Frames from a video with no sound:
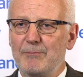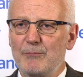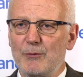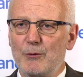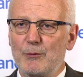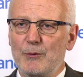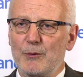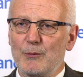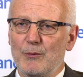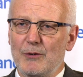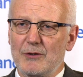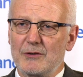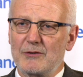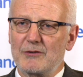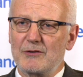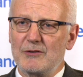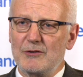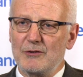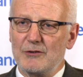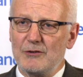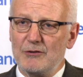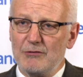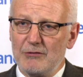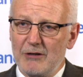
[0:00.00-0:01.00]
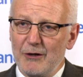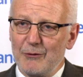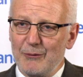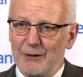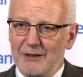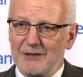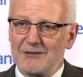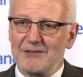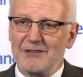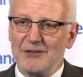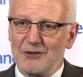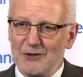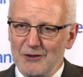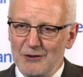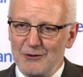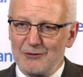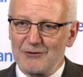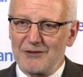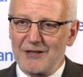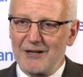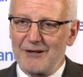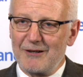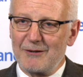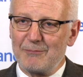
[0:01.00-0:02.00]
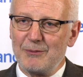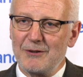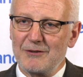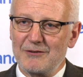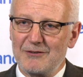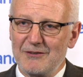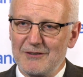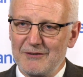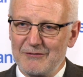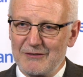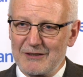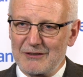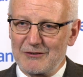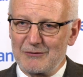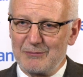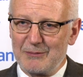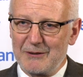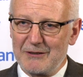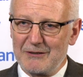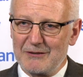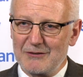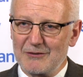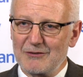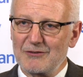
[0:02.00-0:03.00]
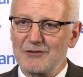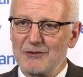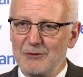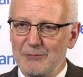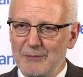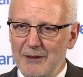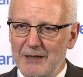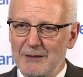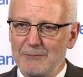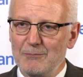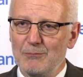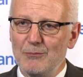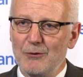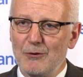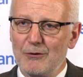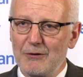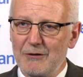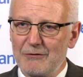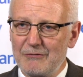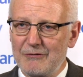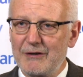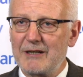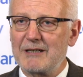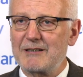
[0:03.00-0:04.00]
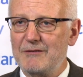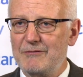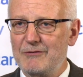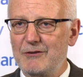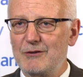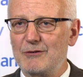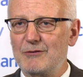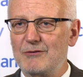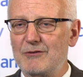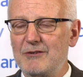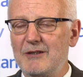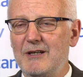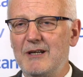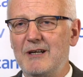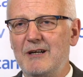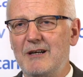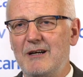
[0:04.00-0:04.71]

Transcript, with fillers: but we want to grow it and use our positive experience to make more effective use